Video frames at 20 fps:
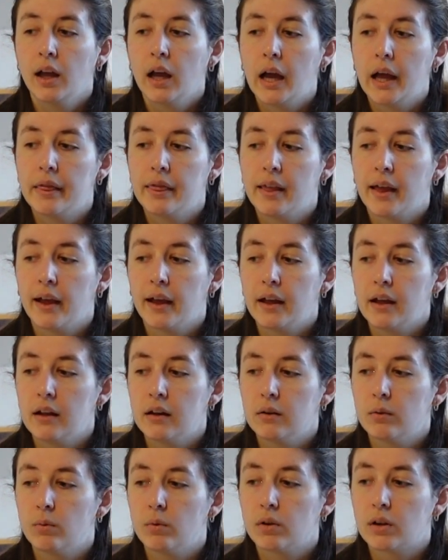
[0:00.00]
And
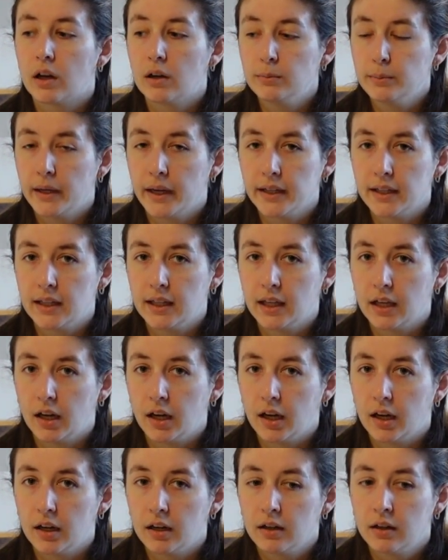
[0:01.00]
then we'll come back
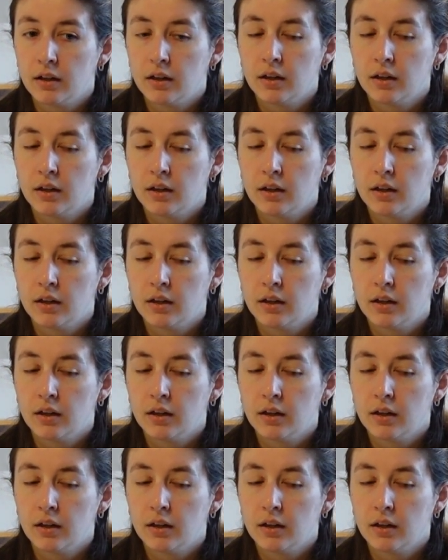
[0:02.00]
here.